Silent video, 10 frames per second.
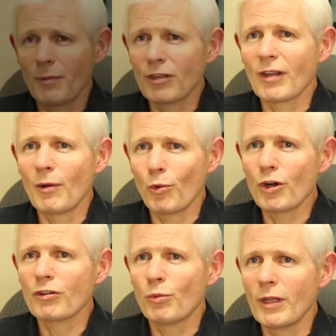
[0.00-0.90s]
I mentioned, I
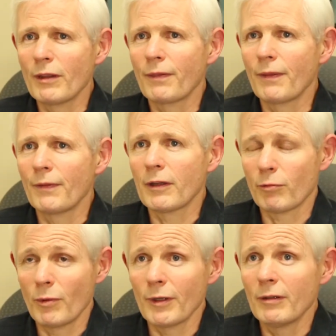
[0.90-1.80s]
worked with
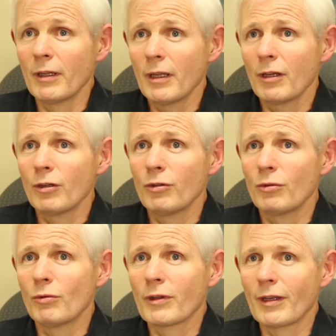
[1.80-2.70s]
this woman
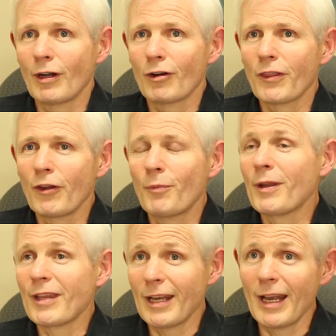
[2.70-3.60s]
who was an art
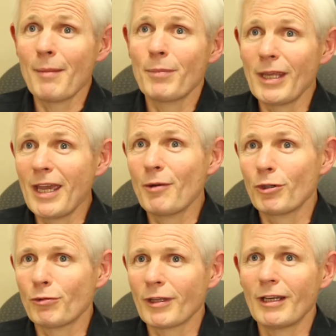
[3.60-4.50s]
therapist and an MBA,
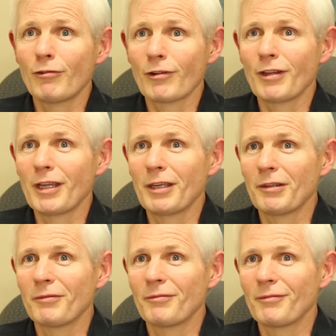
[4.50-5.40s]
which was an
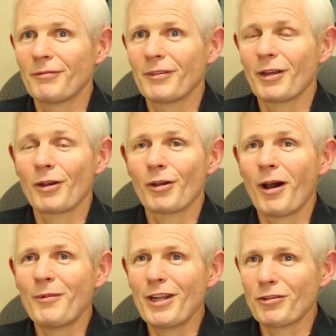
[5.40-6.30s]
interesting
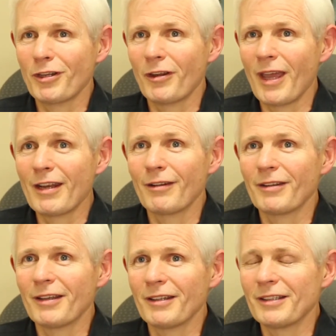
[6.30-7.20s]
combination and
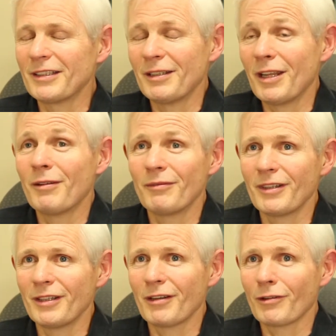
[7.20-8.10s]

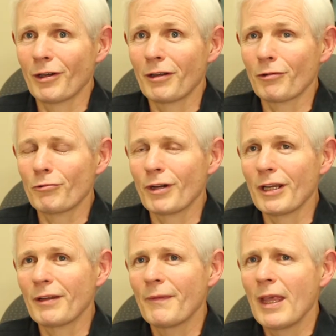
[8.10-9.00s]
on its own
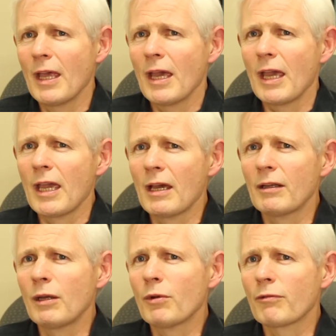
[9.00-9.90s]
right.
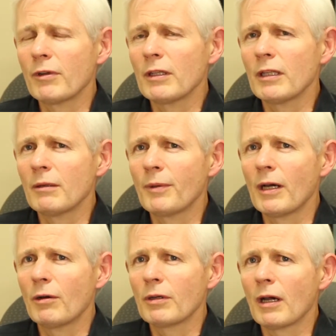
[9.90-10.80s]
And it was really
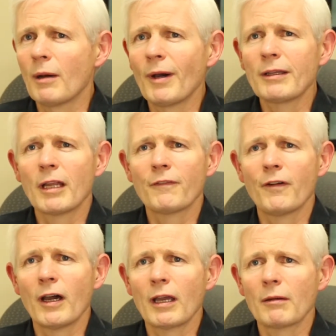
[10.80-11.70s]
about
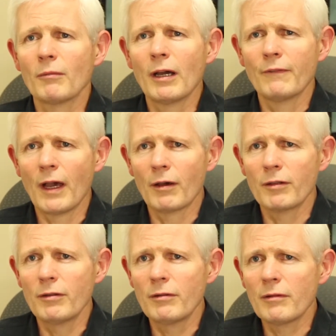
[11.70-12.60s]
identifying my
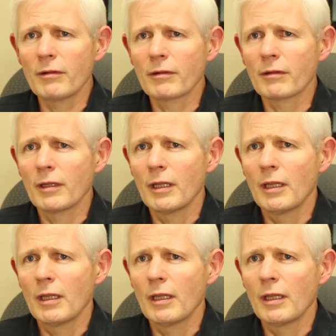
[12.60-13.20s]
values,